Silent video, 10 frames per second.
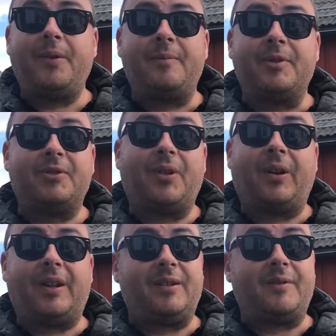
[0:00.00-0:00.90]
the
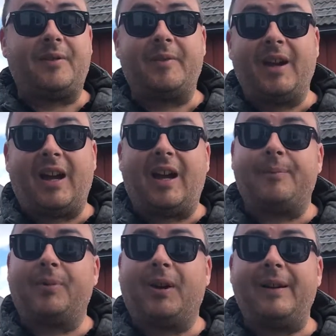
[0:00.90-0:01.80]
majority of them are
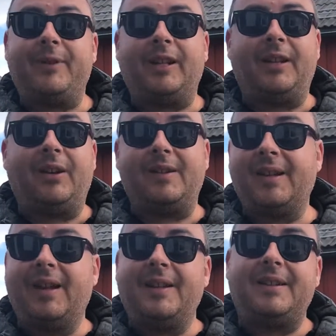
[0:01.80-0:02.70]
privately owned,
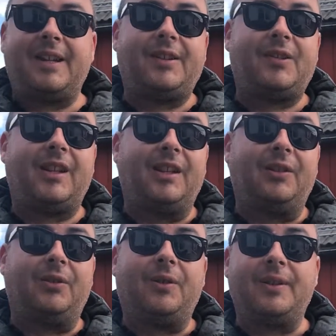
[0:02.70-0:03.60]
there's actually a
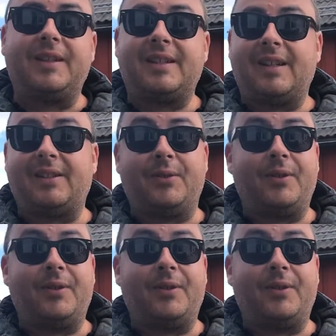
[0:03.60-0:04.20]
law that says you're